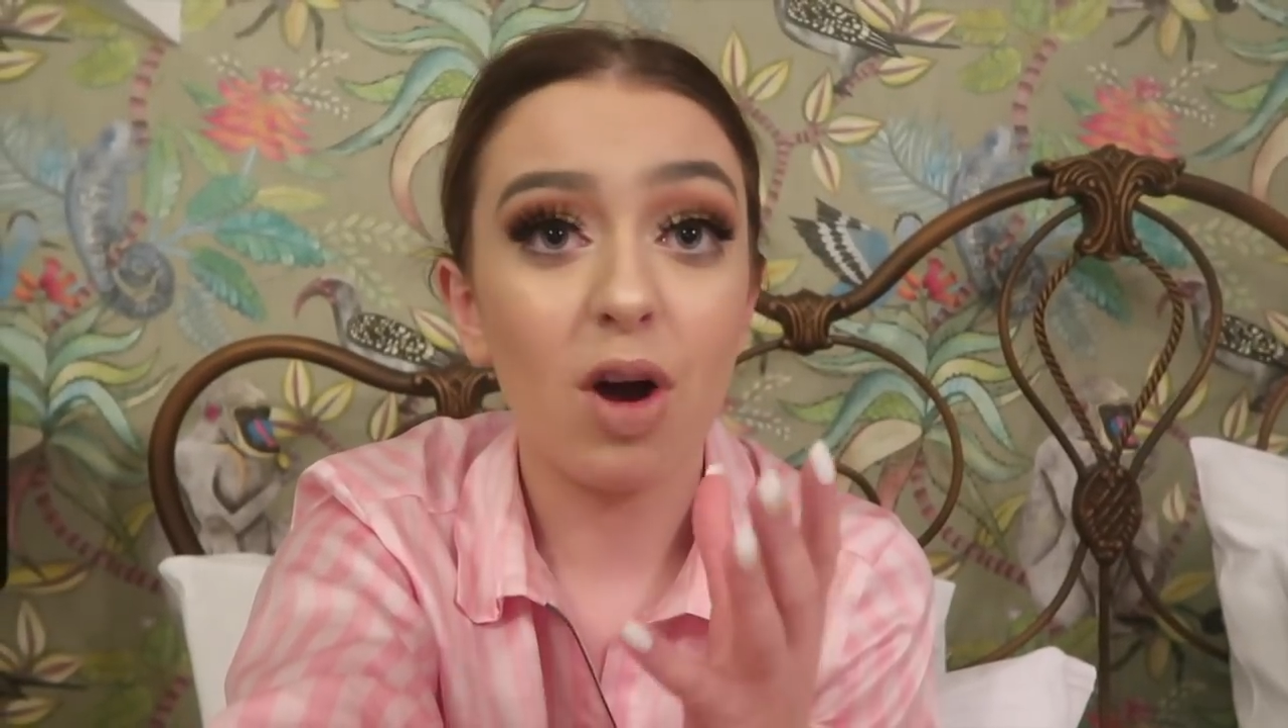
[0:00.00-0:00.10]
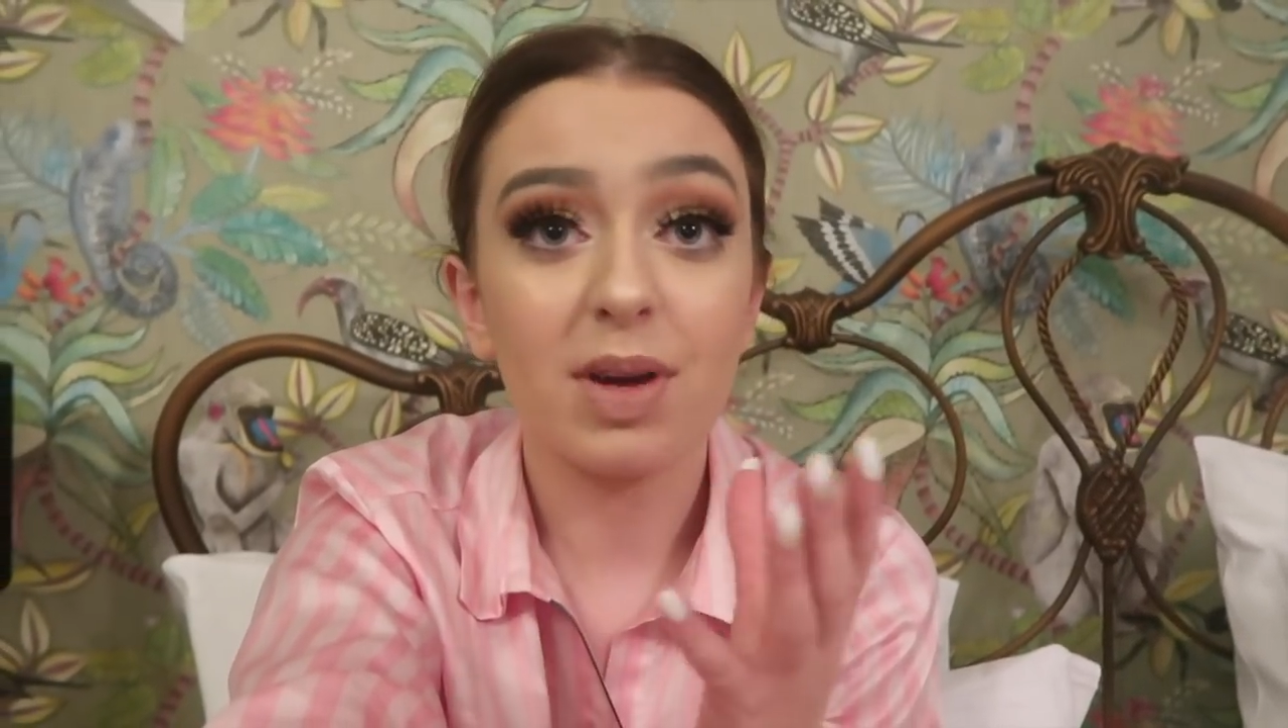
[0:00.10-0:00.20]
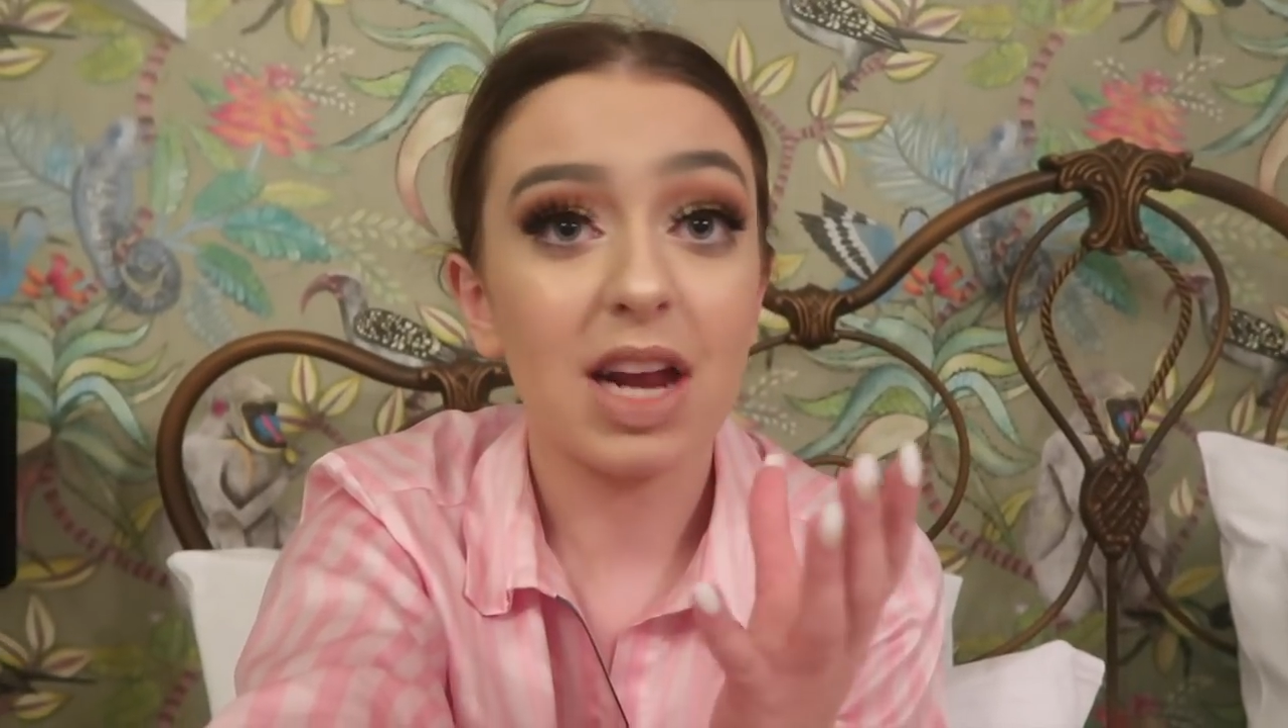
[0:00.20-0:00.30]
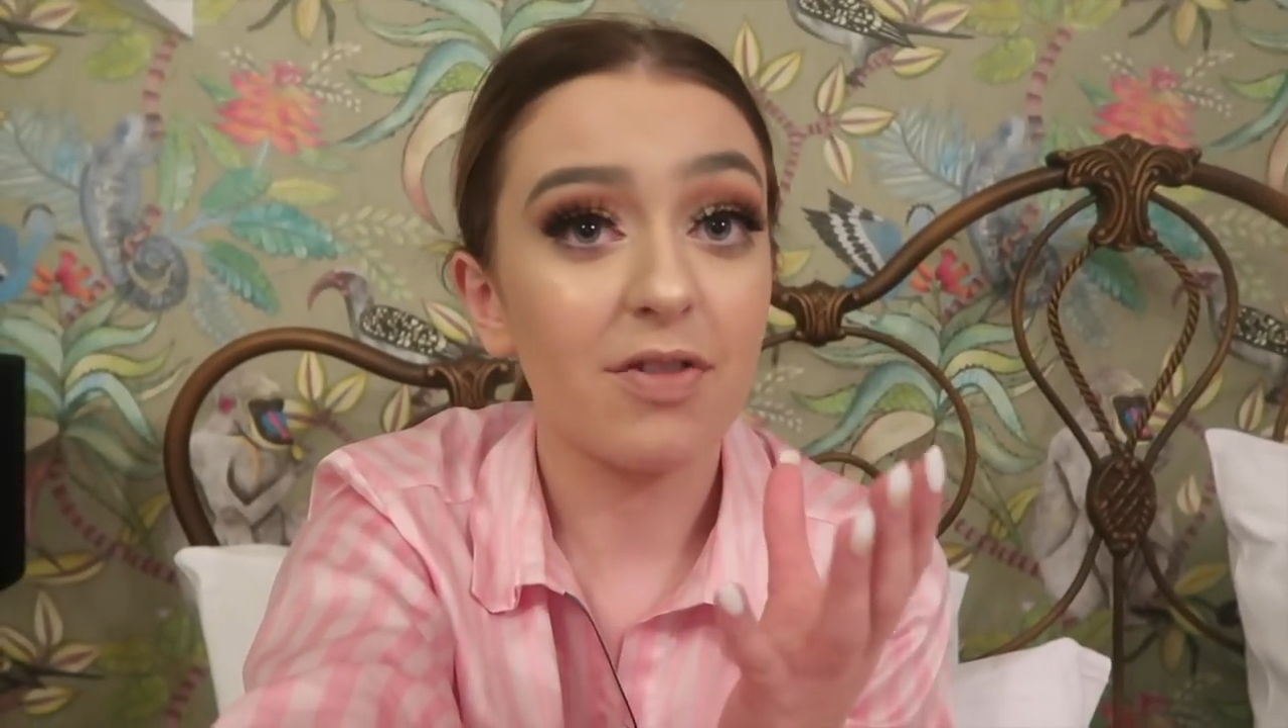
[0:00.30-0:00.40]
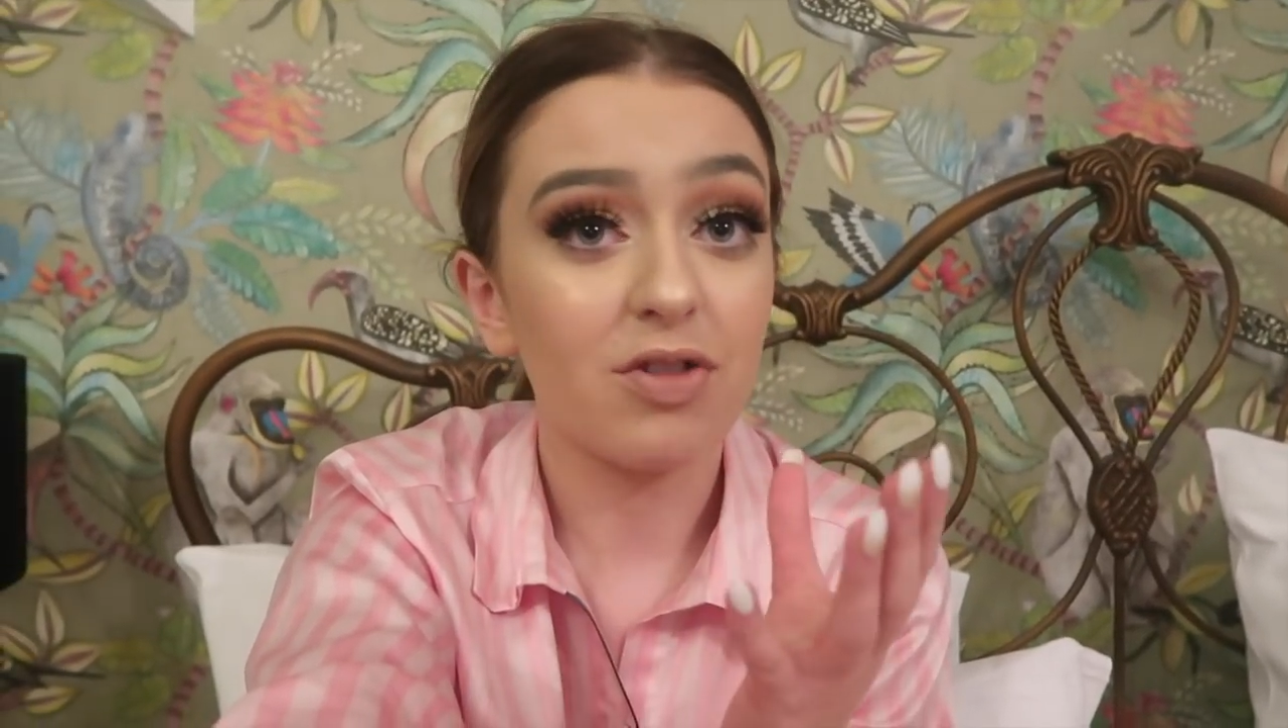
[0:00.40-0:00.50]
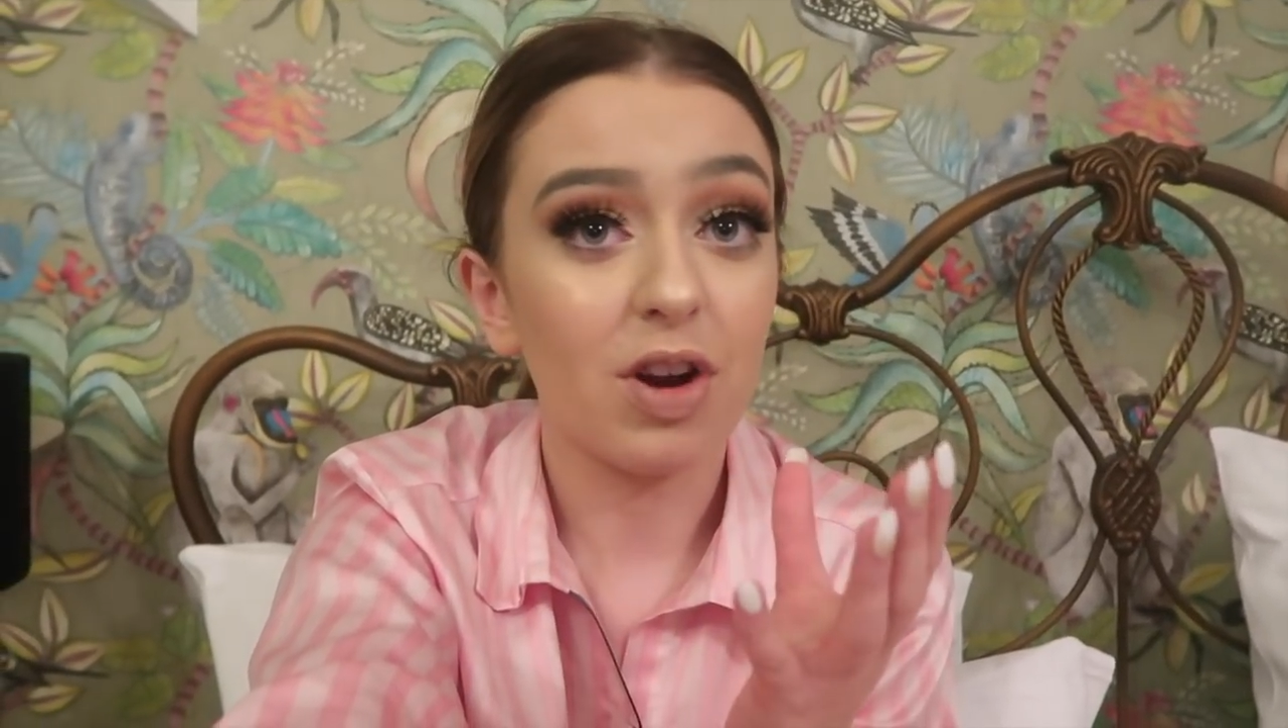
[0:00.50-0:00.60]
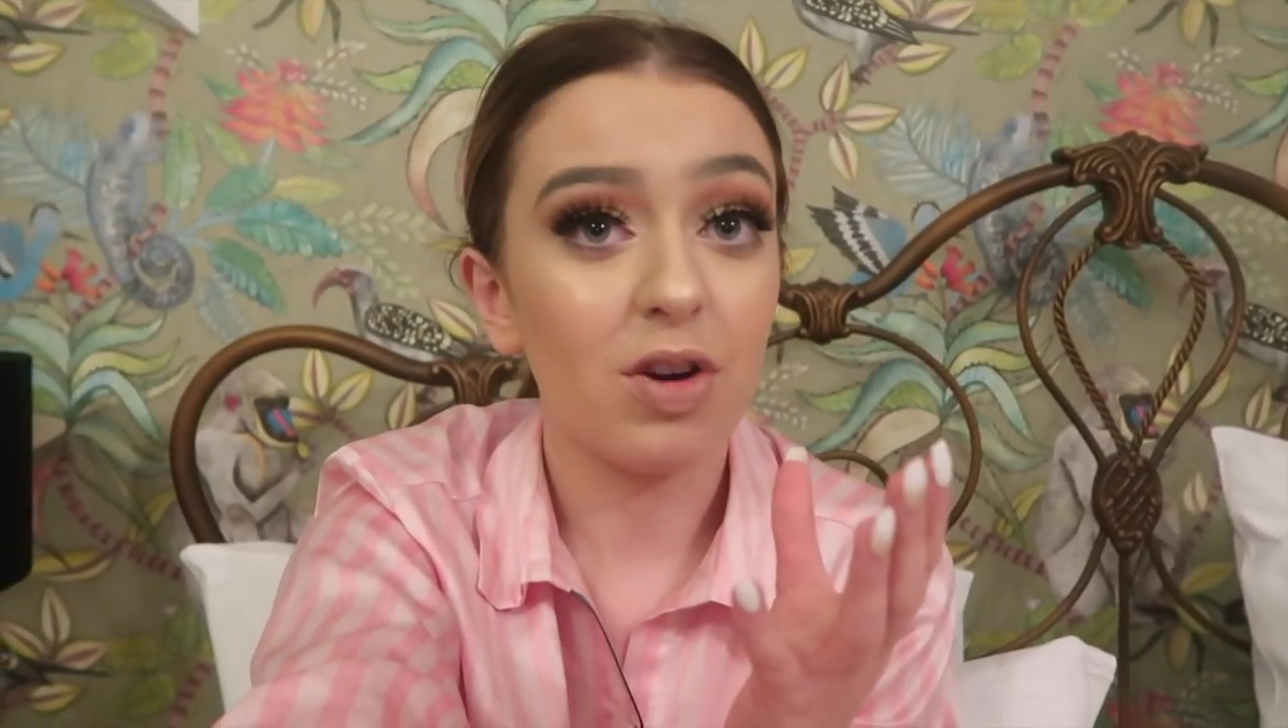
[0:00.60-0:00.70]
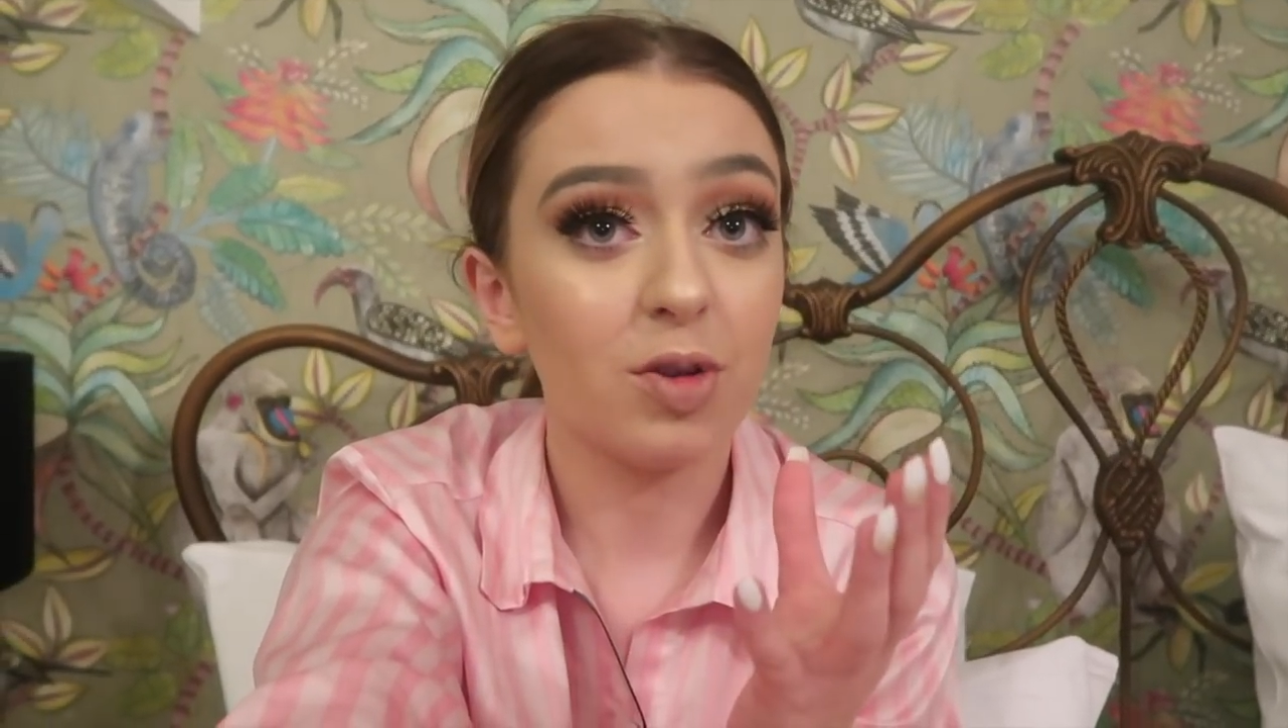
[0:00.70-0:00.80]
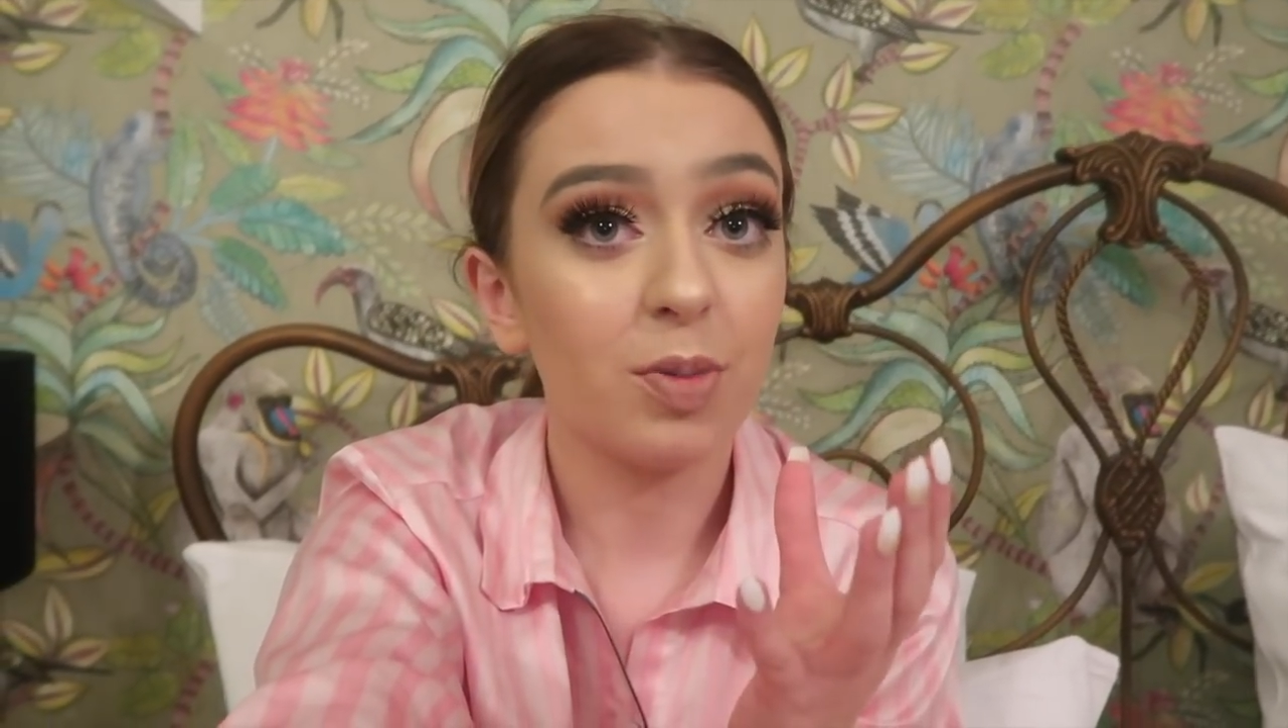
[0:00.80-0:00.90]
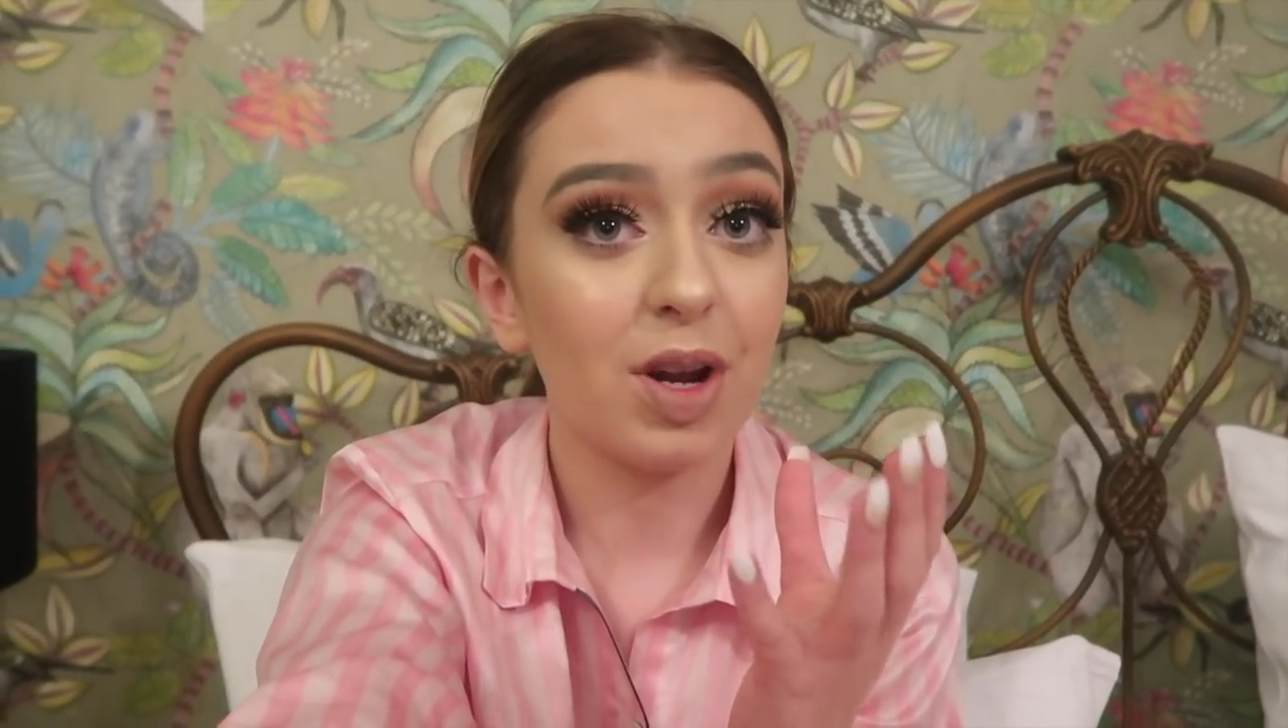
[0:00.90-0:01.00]
I'm gonna have to try and
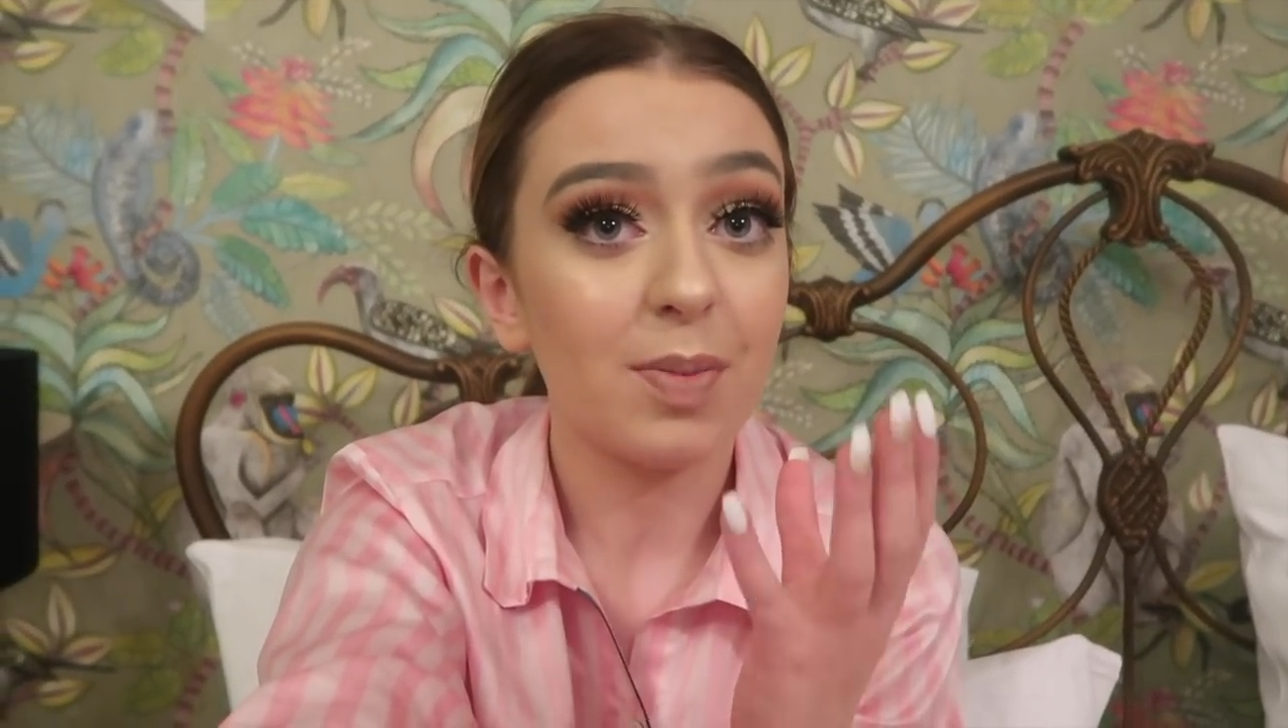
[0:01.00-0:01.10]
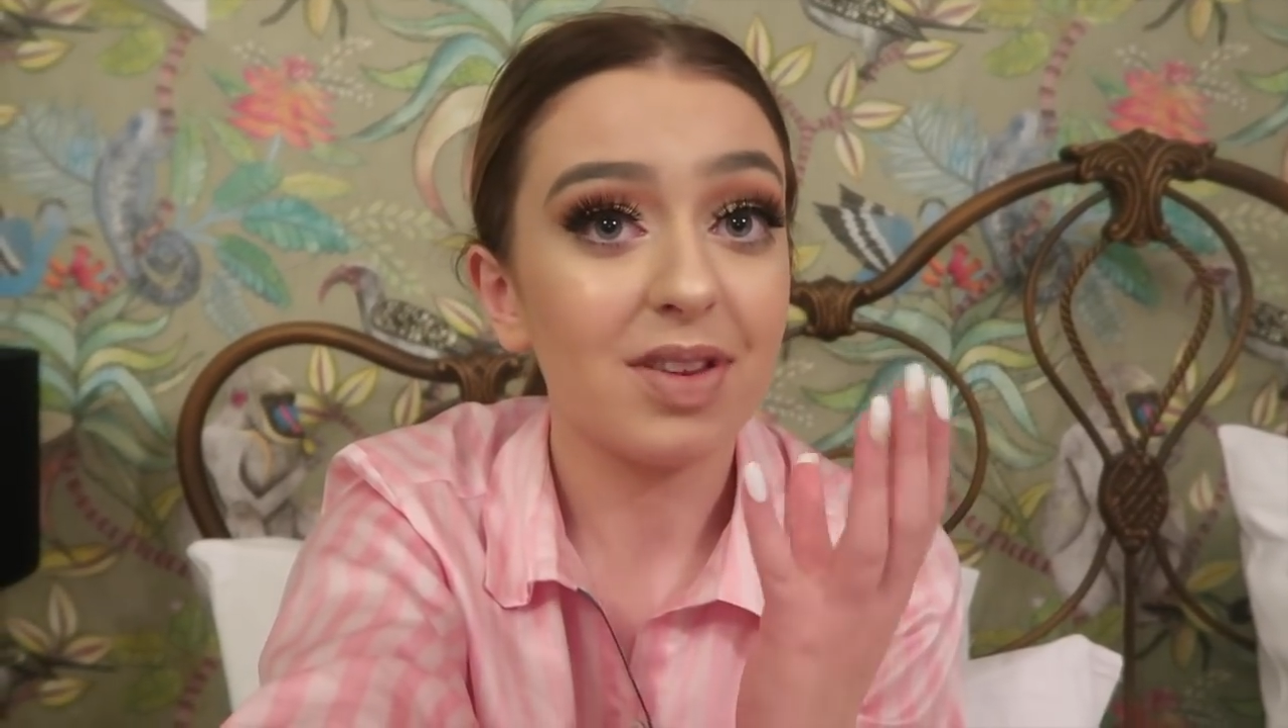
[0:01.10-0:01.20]
hotspot it,